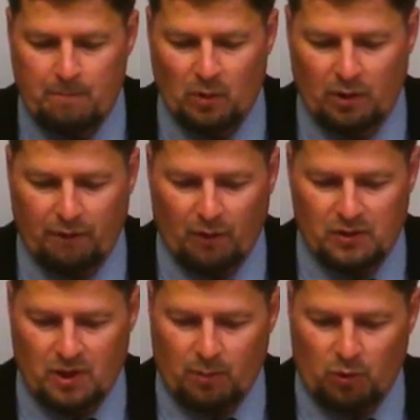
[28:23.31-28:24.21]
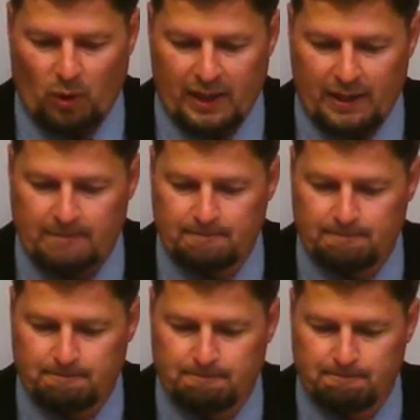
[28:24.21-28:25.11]
Look at verse number 20.
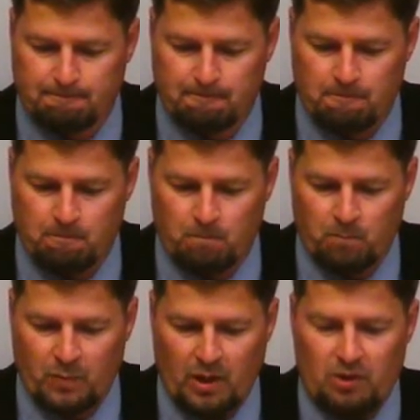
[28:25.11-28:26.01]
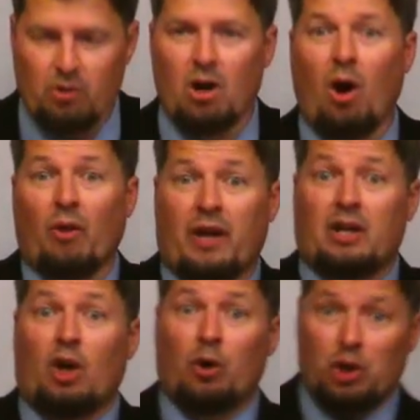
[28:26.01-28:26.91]
Do you know that,
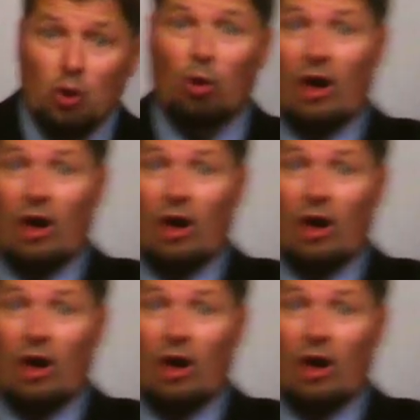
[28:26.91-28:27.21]
you know, you will